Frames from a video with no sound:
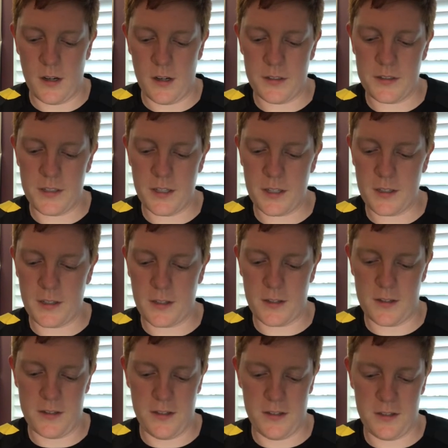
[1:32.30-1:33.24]

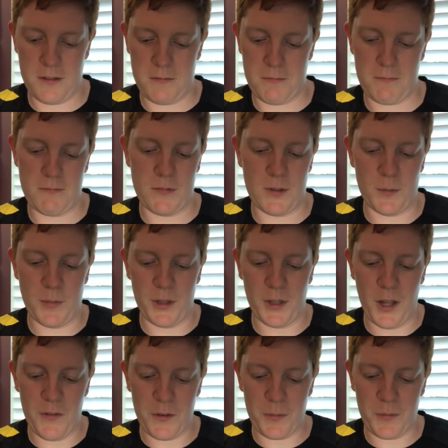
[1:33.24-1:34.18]
Tychicus, the
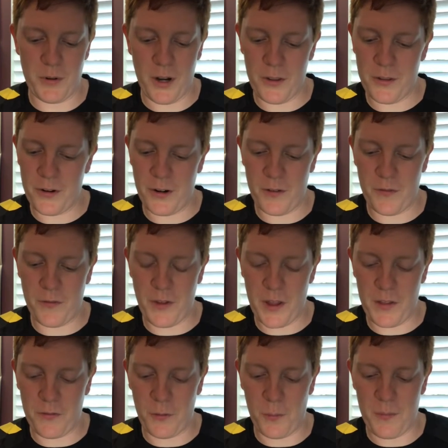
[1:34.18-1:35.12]
beloved brother and
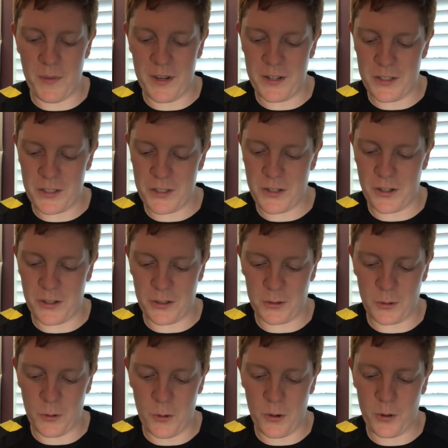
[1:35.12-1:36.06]
faithful minister in the
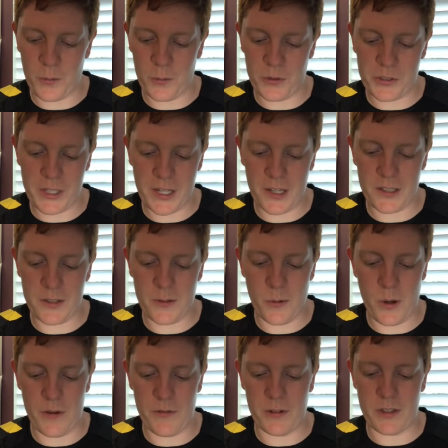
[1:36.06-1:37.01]
Lord, will tell
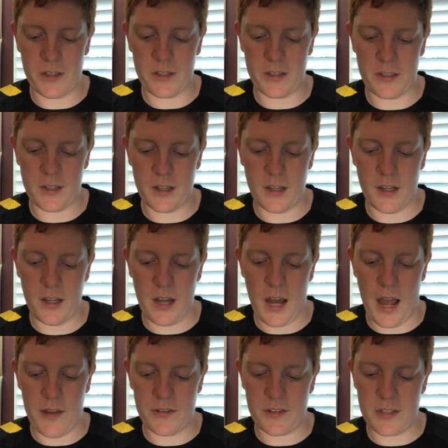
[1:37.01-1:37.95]
you everything.
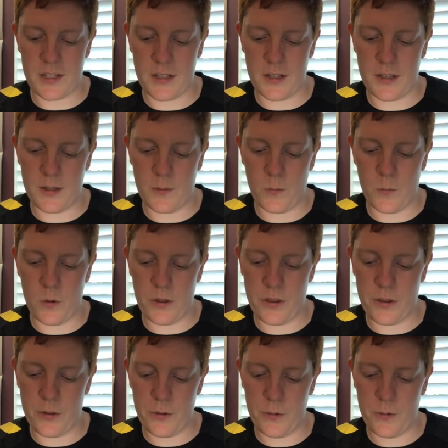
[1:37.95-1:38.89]
I have sent him with
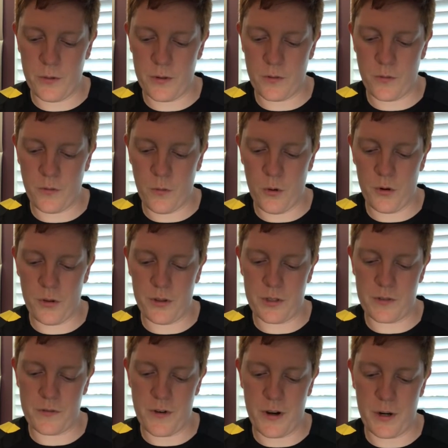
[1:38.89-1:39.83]
you for this
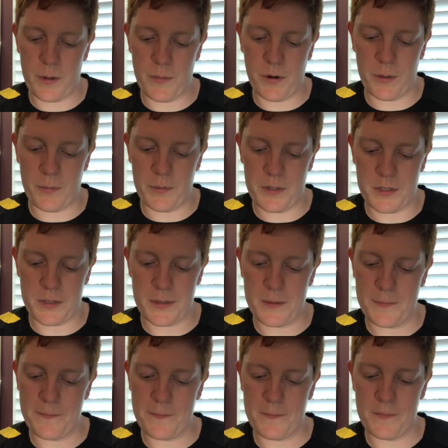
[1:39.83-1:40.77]
very purpose,
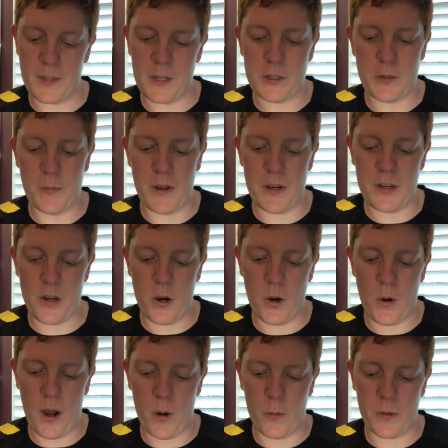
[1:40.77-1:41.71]
that you may know
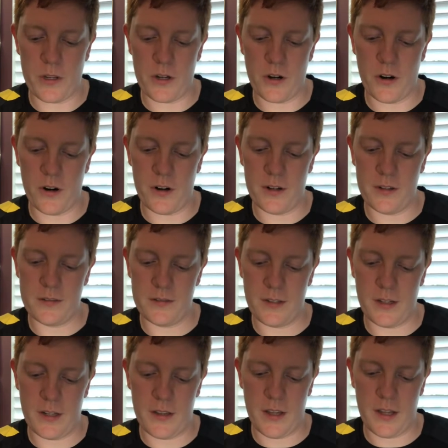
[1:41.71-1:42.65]
how we are
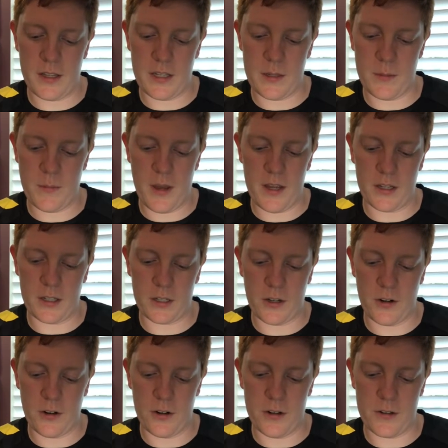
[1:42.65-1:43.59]
and that he may
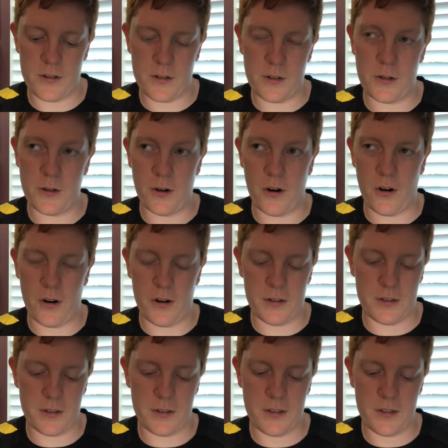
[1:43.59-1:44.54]
encourage your hearts.